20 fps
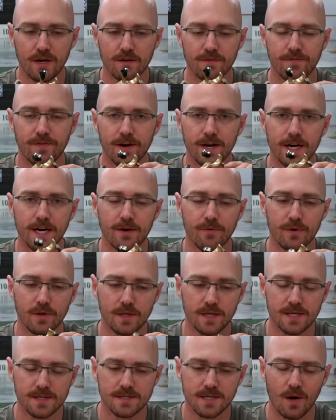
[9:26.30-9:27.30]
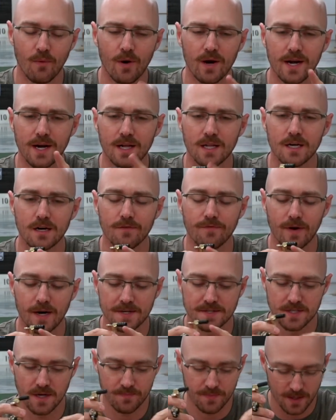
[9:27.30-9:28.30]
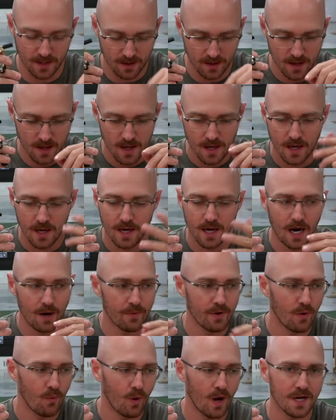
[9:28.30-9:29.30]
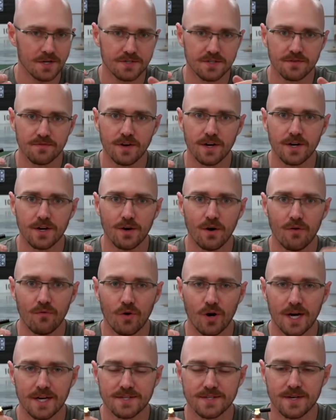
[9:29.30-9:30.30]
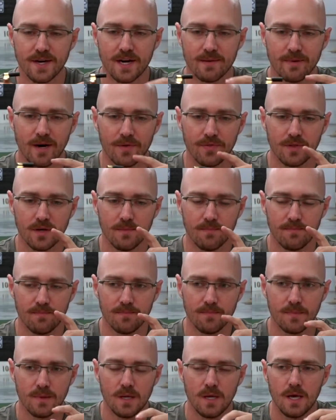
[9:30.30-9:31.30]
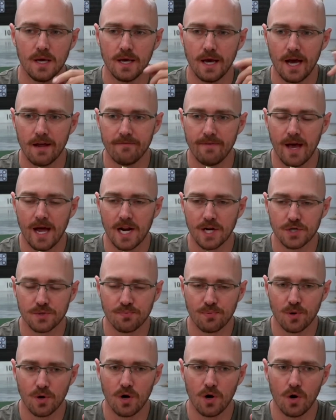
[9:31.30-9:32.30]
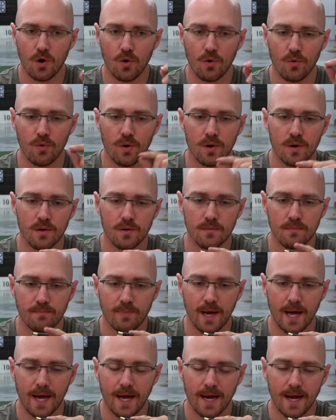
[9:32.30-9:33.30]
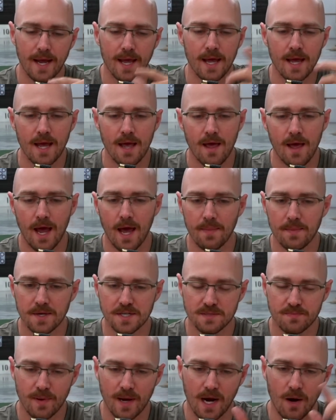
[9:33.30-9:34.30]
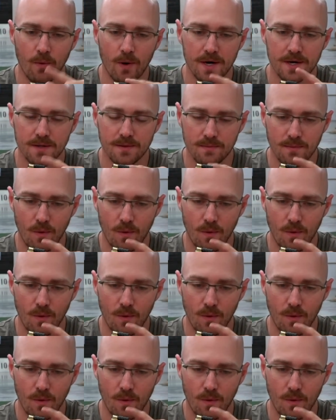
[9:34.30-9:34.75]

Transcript: Infinity release. I want to clarify something. I rewatched the video of what I said about the Advantage Pro peg and this peg. I wanted